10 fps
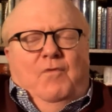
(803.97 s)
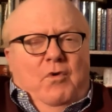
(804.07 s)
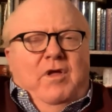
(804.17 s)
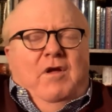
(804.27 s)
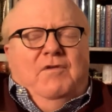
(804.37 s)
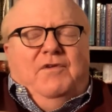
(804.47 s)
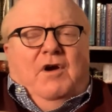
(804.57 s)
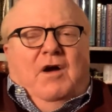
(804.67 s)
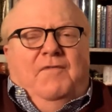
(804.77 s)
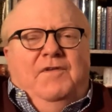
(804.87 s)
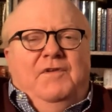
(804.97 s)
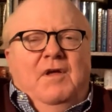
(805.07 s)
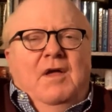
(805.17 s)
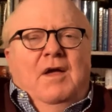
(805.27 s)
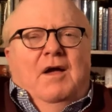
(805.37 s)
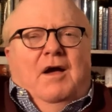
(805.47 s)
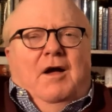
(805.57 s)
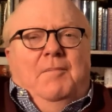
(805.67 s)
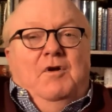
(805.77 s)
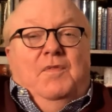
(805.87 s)
four years in office,
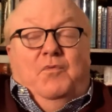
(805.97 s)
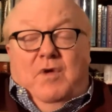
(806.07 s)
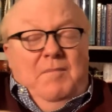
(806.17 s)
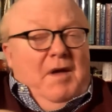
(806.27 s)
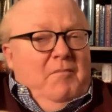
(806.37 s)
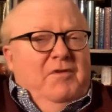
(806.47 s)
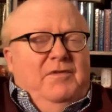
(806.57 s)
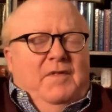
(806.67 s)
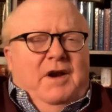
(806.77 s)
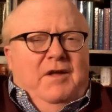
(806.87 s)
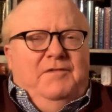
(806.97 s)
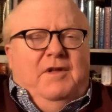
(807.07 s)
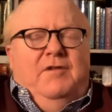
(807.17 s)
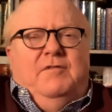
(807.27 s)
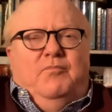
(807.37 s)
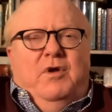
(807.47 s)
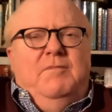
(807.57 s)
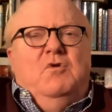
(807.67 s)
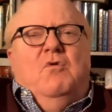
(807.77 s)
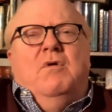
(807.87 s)
um, three members of the United States
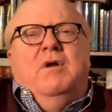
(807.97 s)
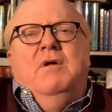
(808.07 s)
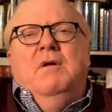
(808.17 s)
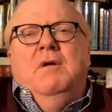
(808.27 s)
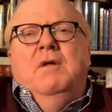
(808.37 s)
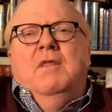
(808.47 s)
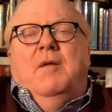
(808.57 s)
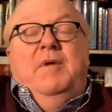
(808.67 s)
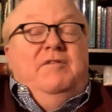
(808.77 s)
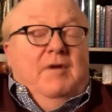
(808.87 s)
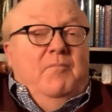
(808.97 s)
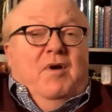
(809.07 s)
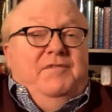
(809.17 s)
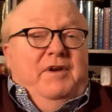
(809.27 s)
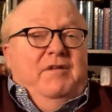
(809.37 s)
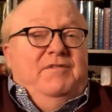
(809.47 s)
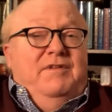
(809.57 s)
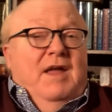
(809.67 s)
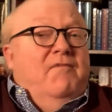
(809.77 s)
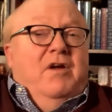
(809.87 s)
Supreme Court. I mean, some
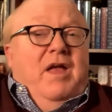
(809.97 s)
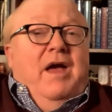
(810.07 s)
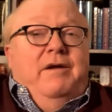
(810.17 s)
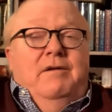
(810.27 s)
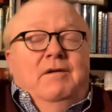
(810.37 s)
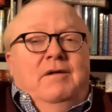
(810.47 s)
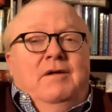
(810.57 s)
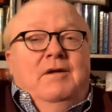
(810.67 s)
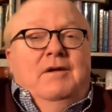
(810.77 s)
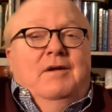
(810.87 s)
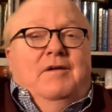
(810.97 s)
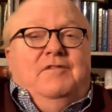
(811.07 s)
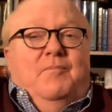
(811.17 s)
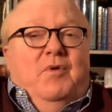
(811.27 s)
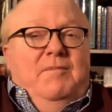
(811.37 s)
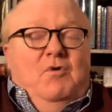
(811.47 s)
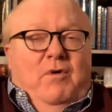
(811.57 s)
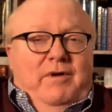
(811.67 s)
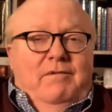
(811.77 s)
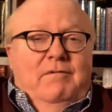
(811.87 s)
presidents never get a Supreme
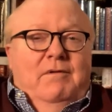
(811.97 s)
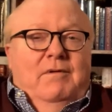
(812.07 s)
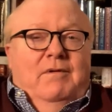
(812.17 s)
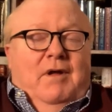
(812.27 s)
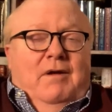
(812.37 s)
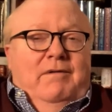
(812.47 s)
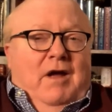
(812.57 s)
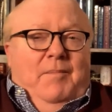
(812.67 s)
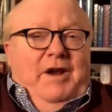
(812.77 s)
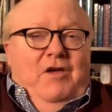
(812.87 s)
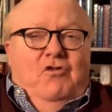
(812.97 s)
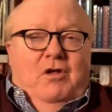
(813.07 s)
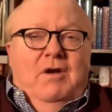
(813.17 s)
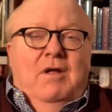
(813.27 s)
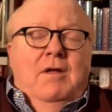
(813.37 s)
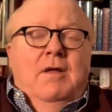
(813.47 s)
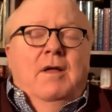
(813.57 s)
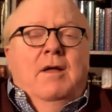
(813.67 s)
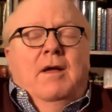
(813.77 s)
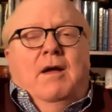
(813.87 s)
Court no- nomination.
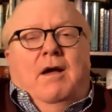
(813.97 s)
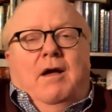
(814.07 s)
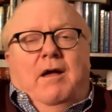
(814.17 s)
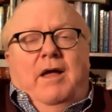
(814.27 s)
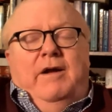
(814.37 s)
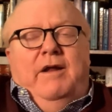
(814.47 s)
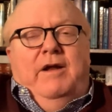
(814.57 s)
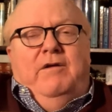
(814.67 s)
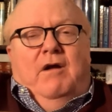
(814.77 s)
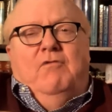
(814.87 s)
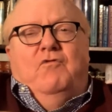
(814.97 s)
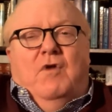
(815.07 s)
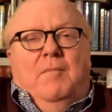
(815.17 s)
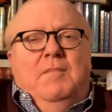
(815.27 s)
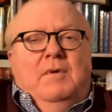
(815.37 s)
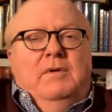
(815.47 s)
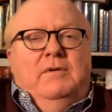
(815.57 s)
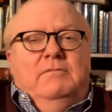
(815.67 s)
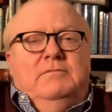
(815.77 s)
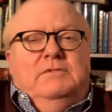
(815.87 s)
Uh, and, and Donald Trump
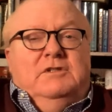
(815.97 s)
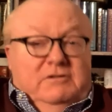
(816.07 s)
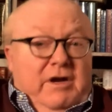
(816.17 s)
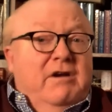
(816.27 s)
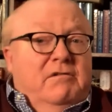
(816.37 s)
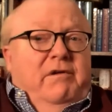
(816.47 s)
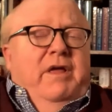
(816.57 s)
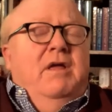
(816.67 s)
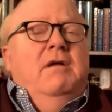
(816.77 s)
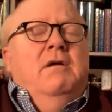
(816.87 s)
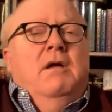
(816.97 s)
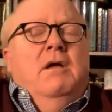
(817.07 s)
clearly